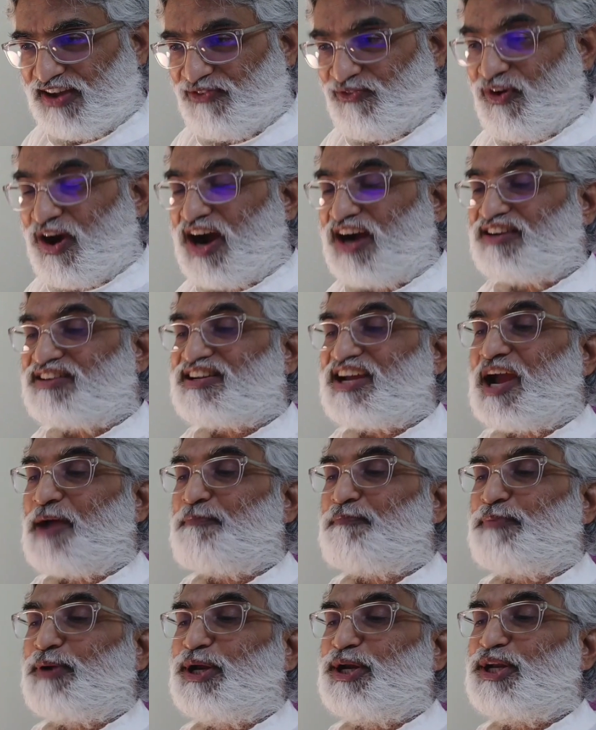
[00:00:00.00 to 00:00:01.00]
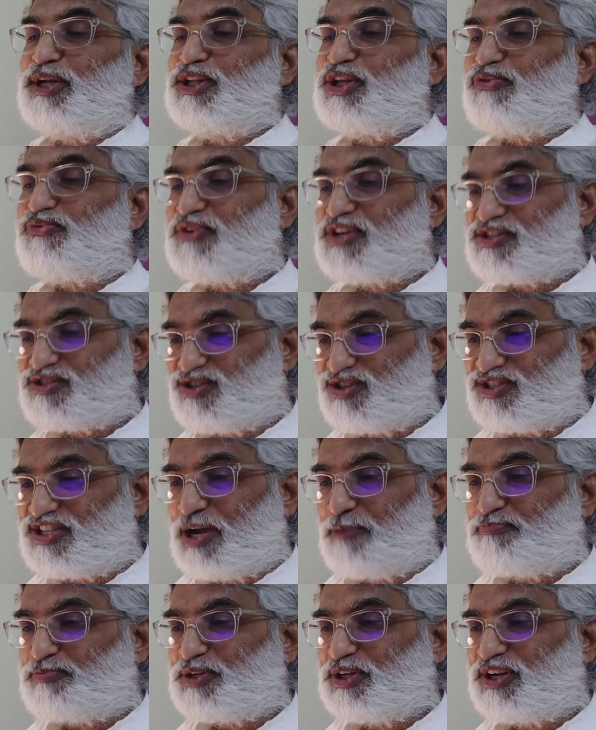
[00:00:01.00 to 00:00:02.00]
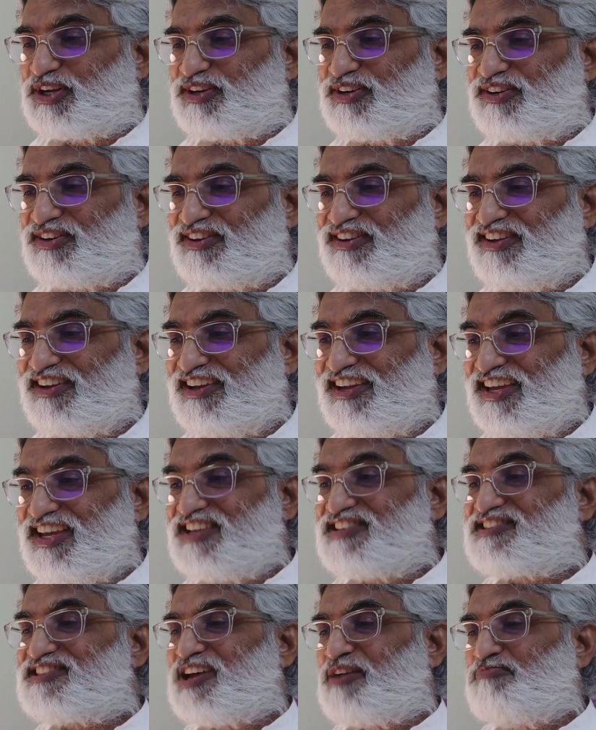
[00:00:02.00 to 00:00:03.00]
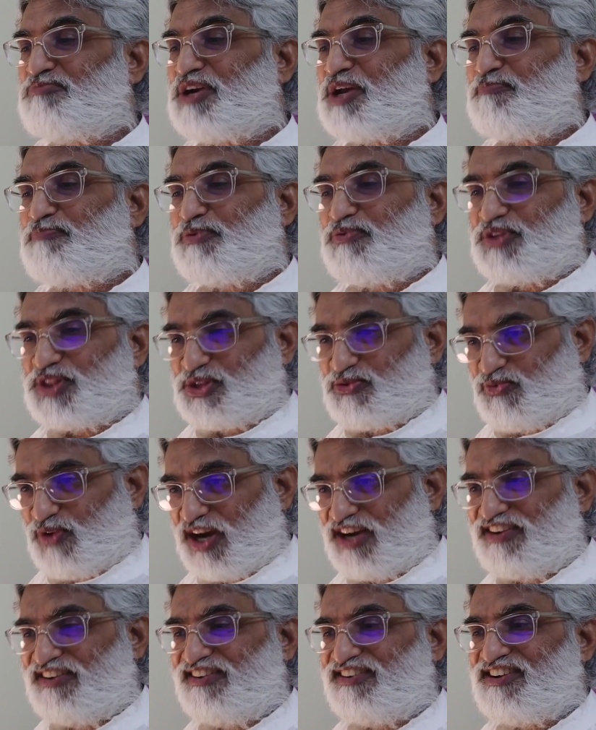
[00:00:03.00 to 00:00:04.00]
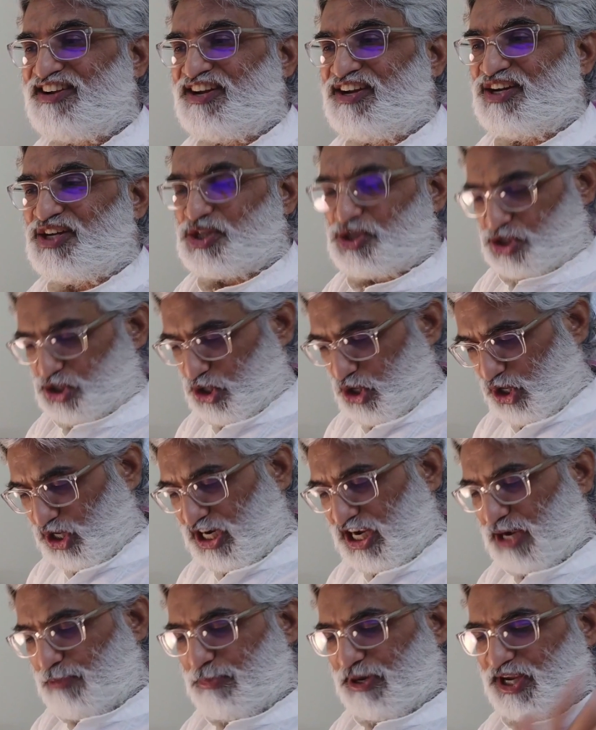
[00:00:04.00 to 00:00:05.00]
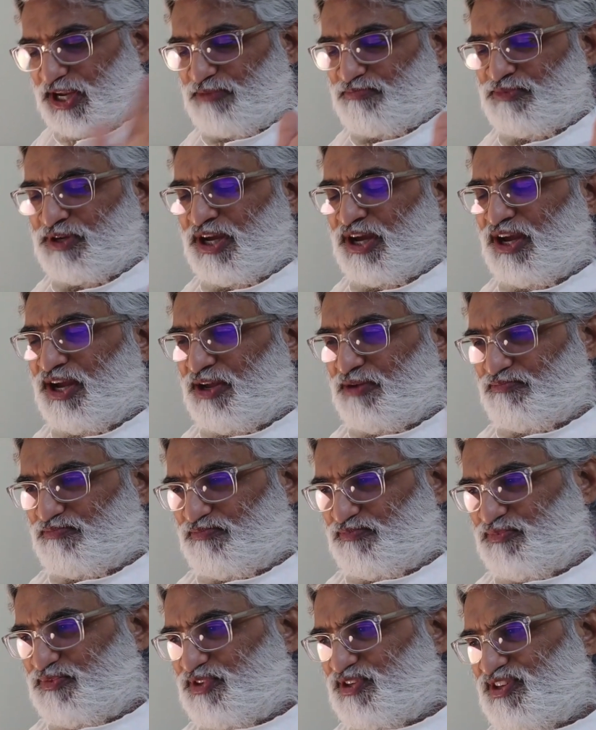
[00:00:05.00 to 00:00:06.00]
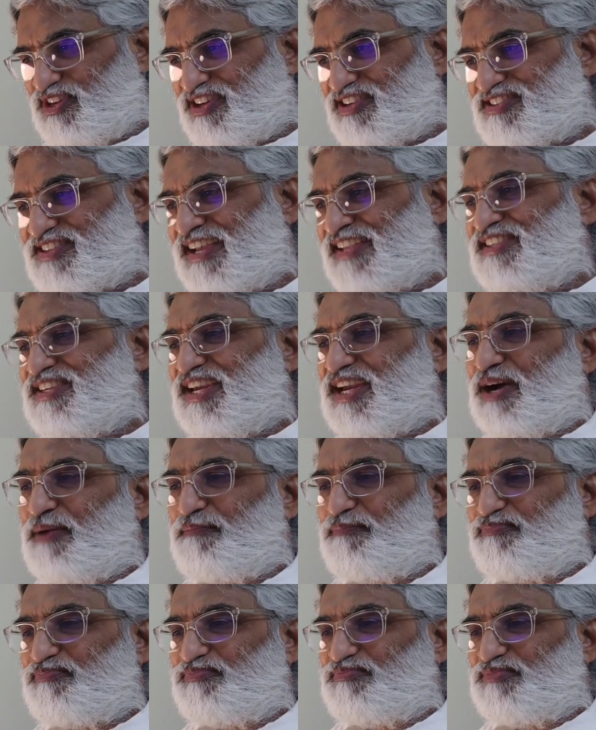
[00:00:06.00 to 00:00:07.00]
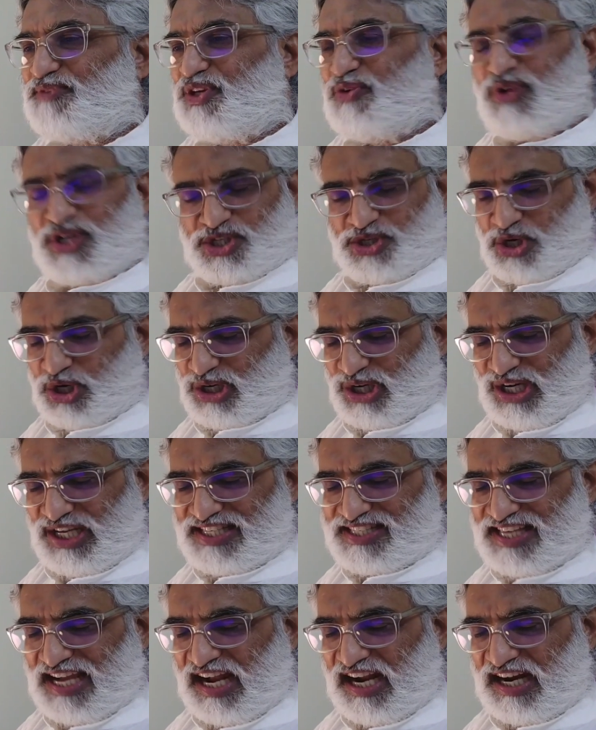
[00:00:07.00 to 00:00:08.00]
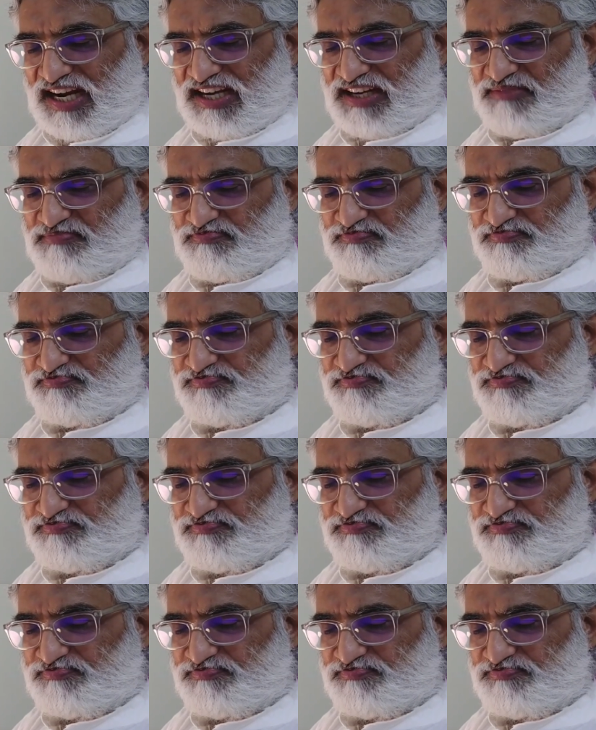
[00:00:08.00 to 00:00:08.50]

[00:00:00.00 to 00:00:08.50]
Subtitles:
What happened in the first chapter is summed up with one sloka by Sanjaya. He was totally sad.